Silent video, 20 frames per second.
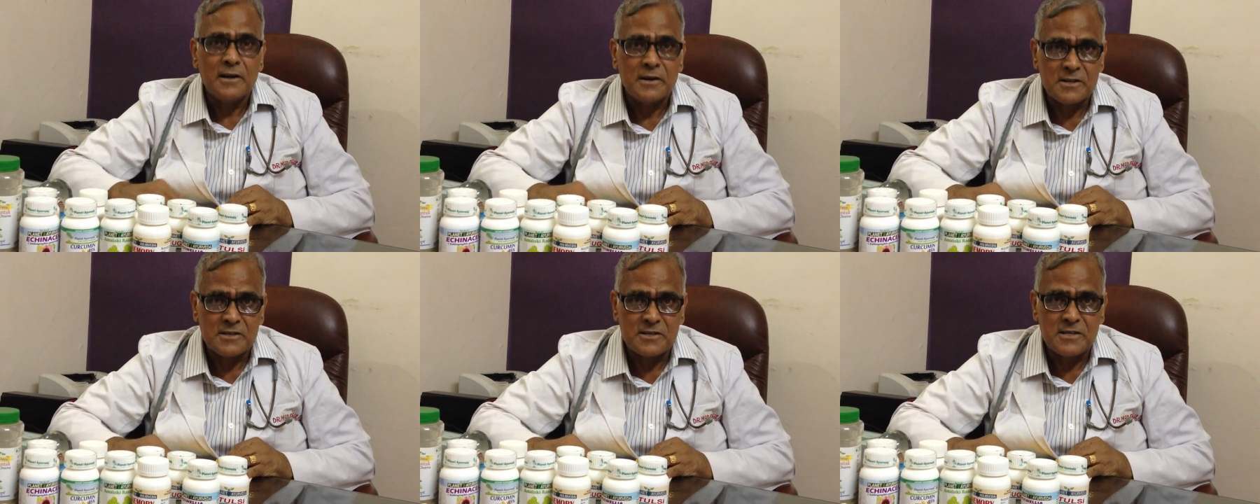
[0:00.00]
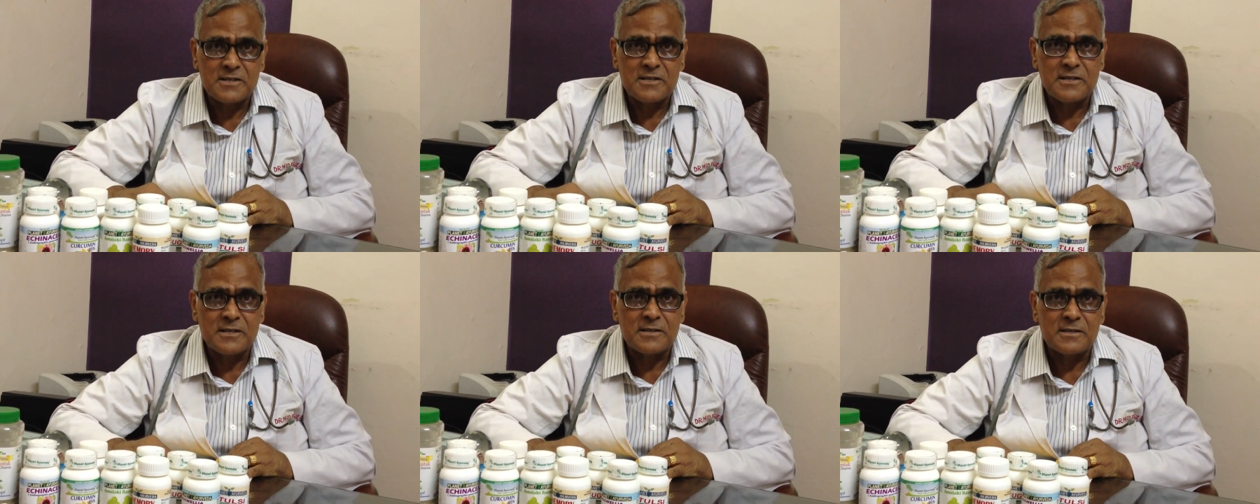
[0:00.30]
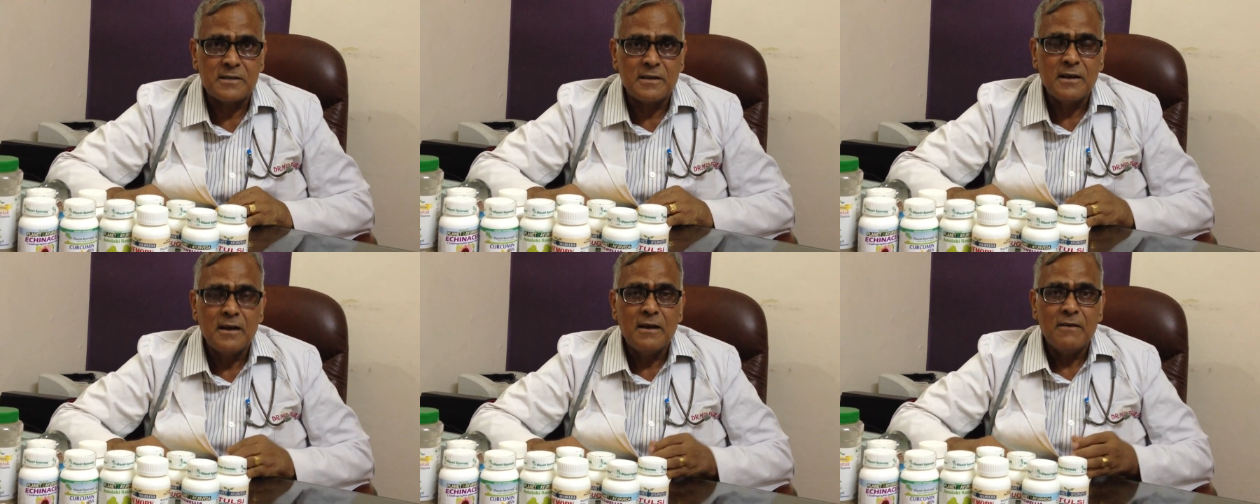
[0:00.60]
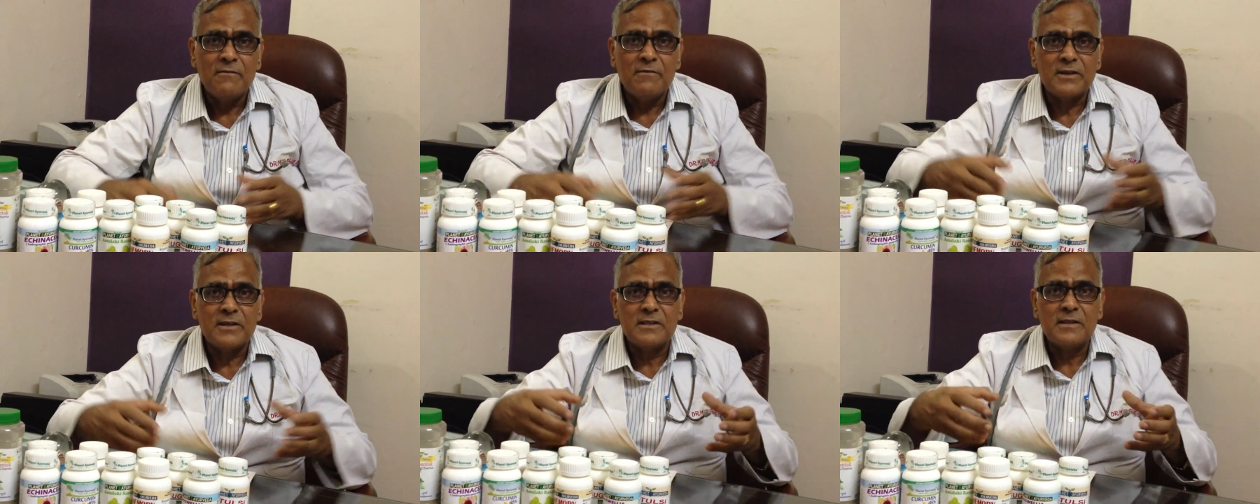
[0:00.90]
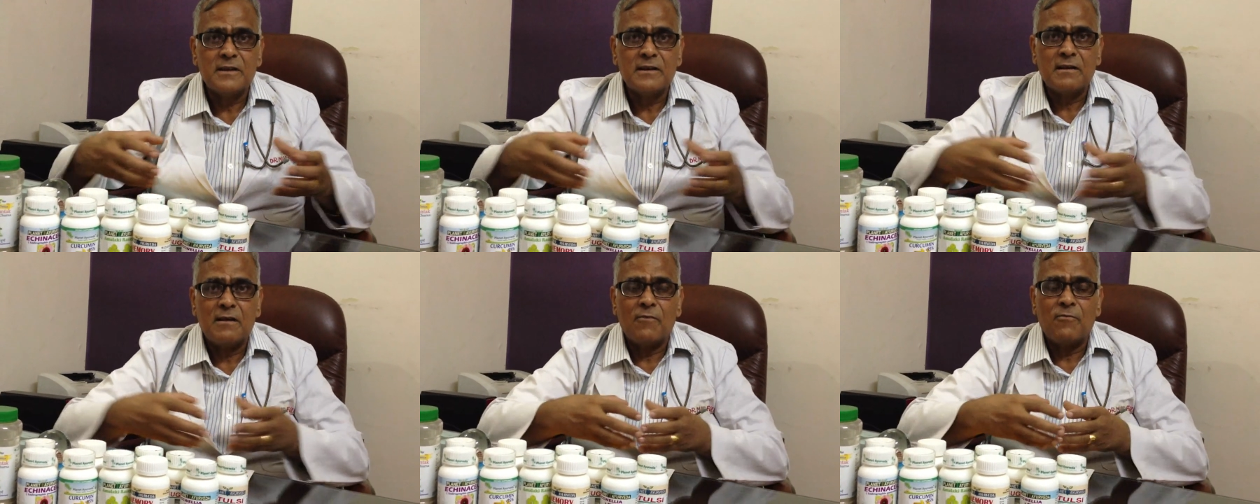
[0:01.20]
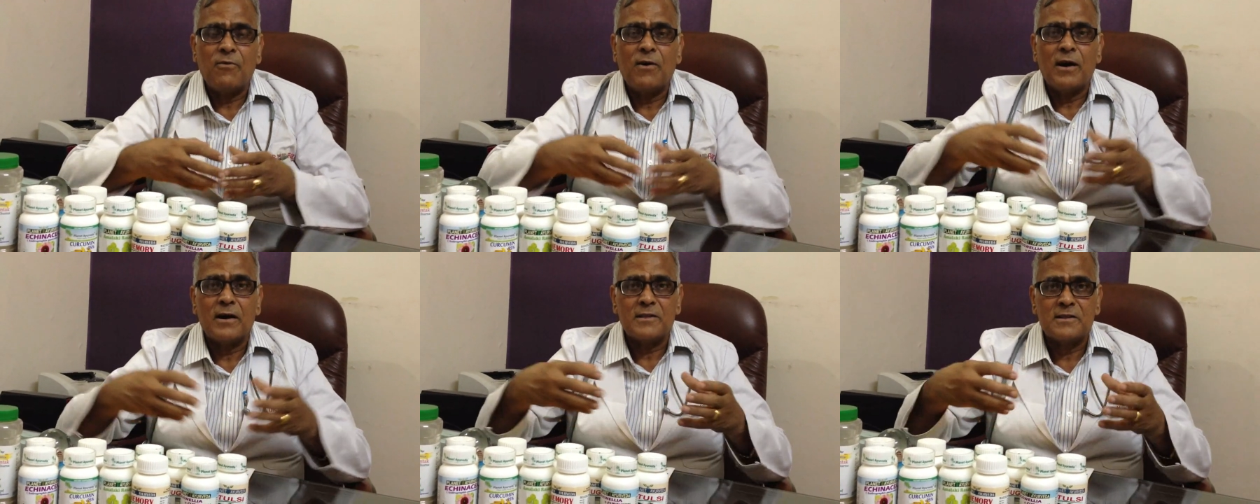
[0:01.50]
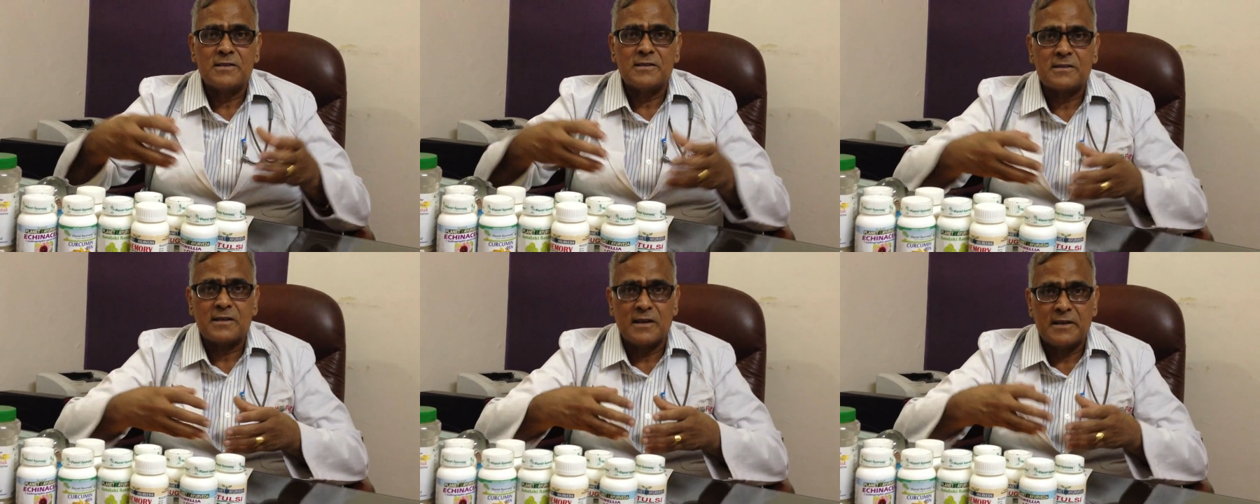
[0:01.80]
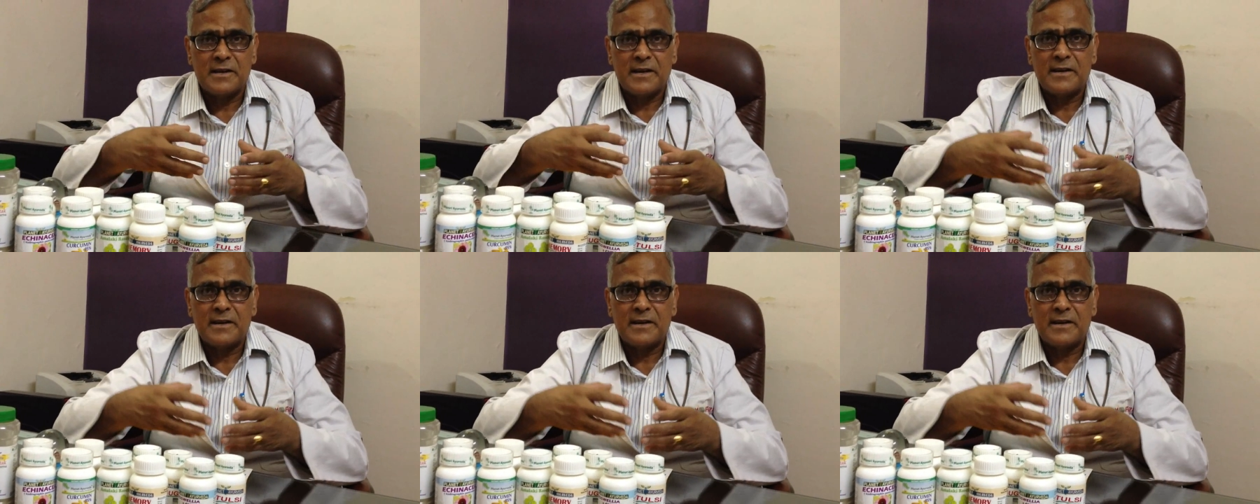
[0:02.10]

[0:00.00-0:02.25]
diseases, where the kapha, this